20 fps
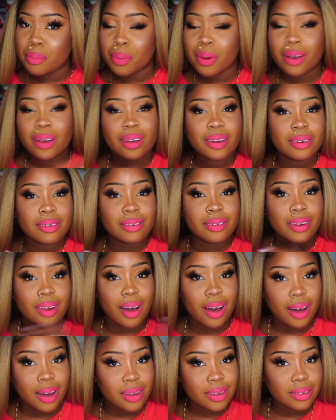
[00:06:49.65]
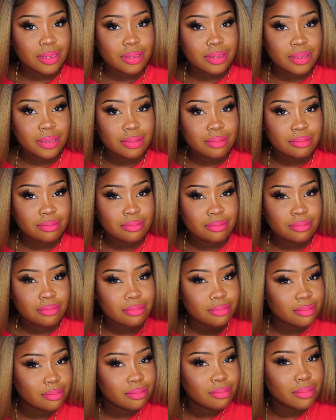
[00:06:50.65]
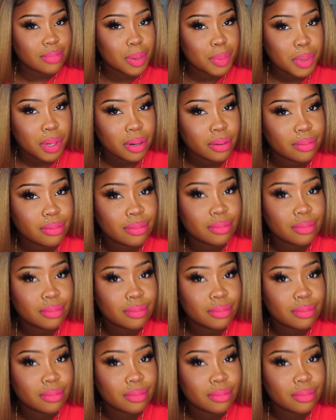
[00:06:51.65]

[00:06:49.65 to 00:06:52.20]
period not? Let me know.